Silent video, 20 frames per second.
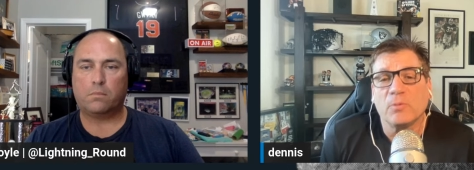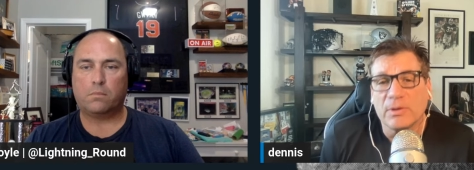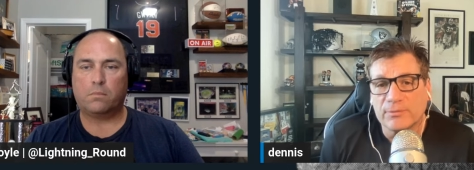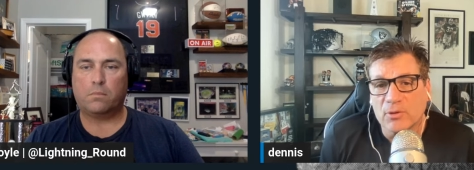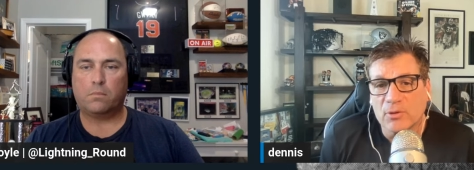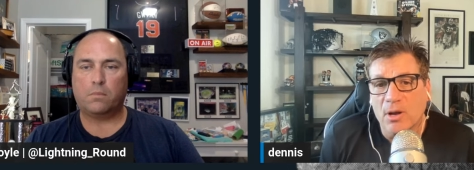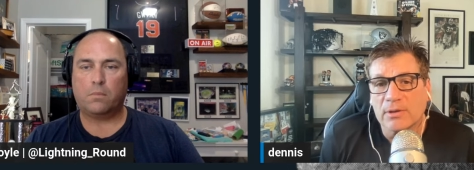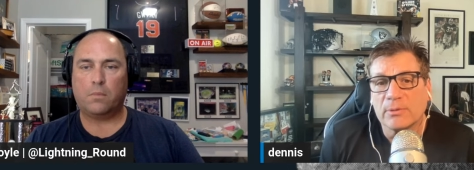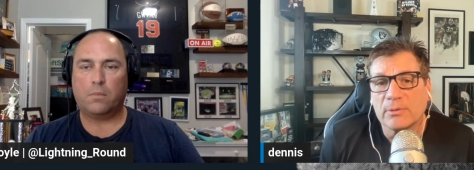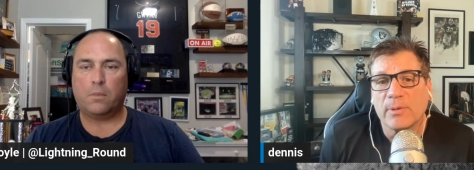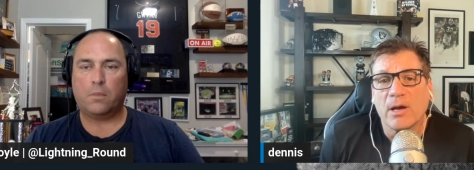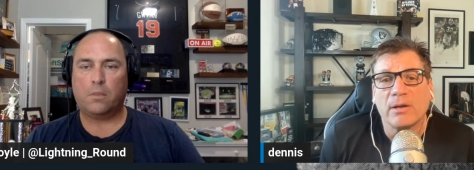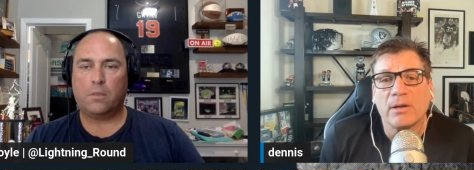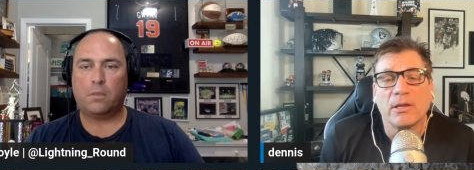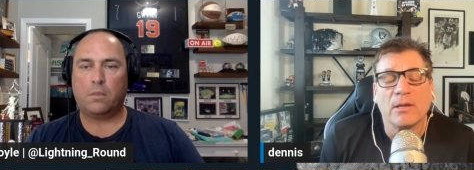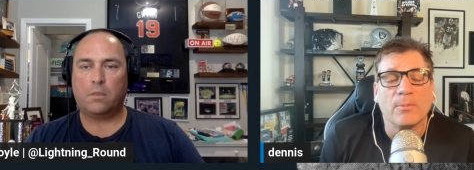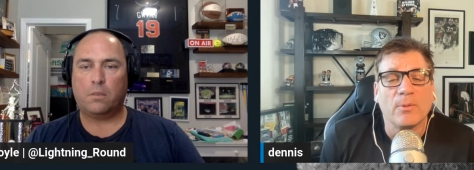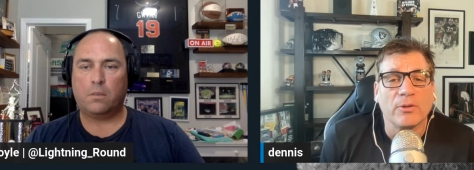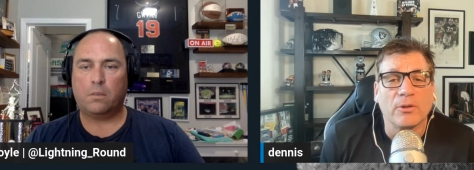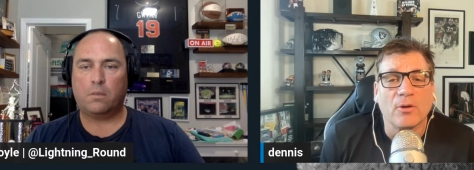Speaker 1: We talked
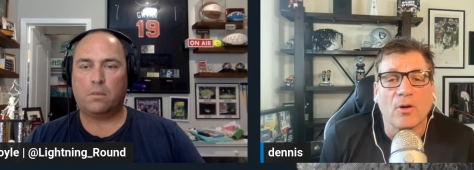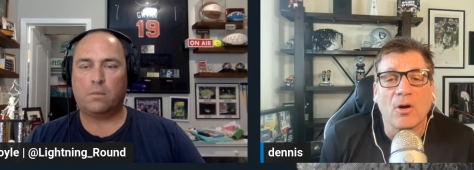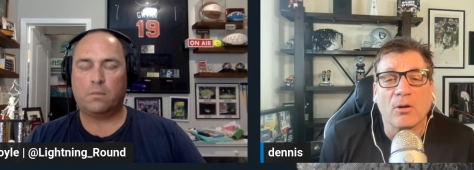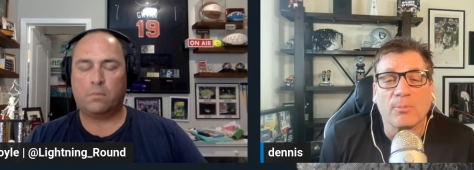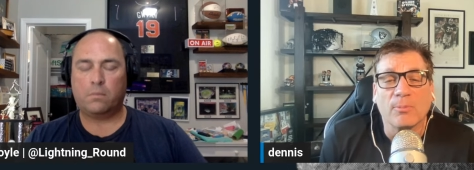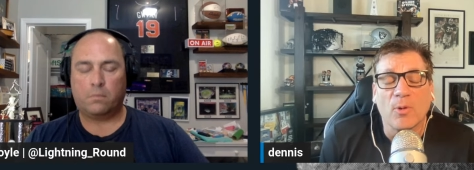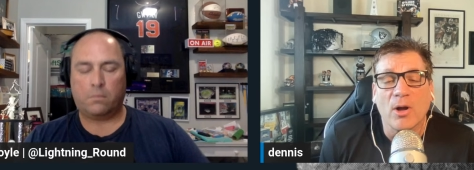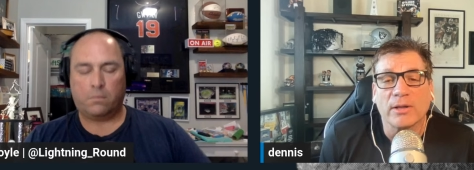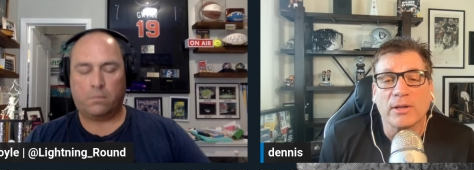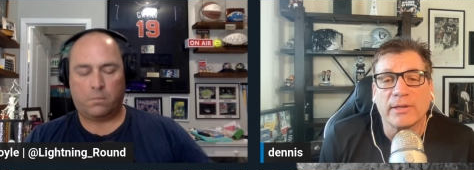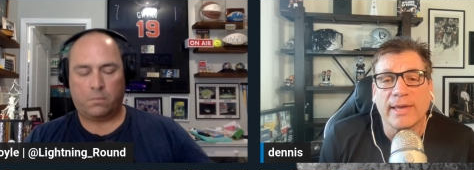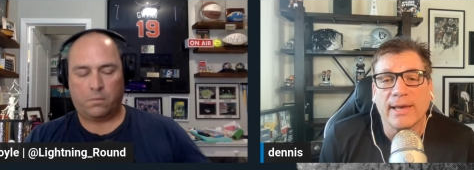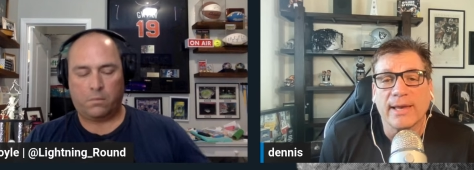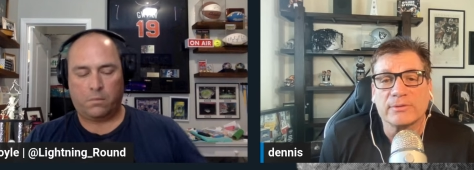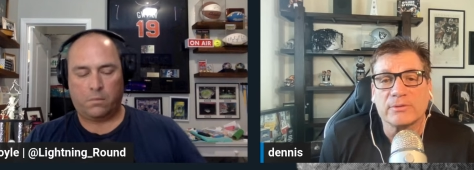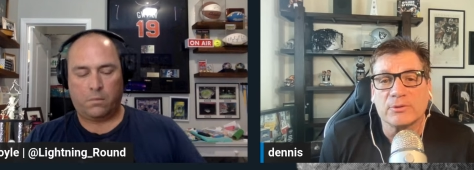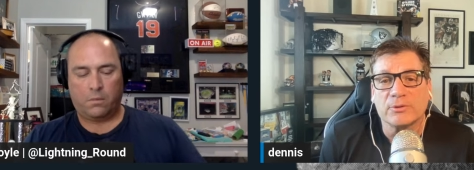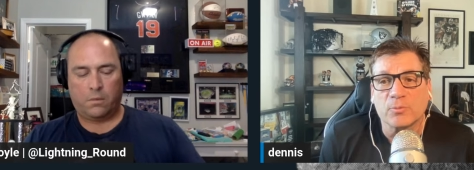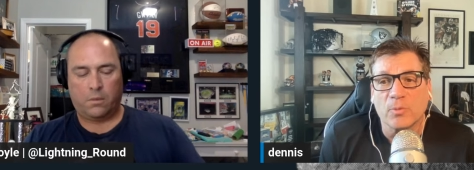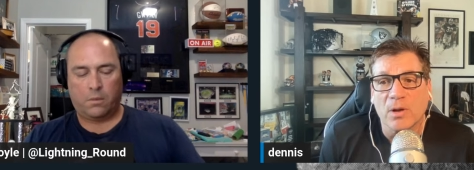about him on the, our
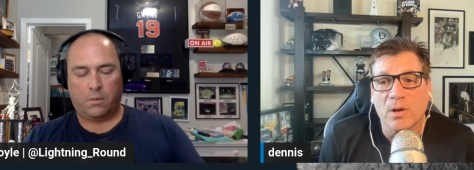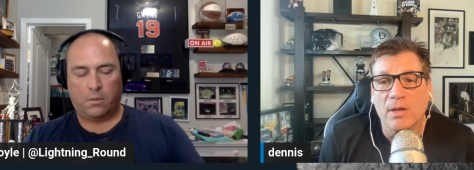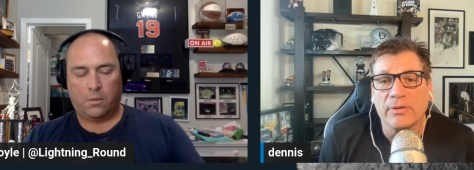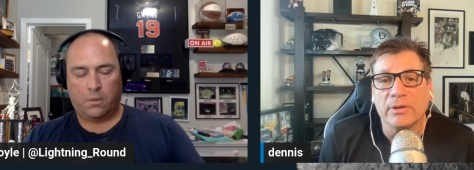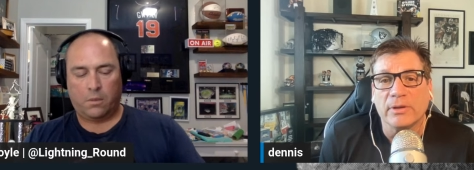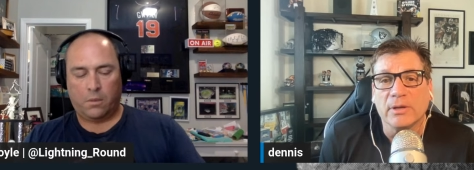podcast as well.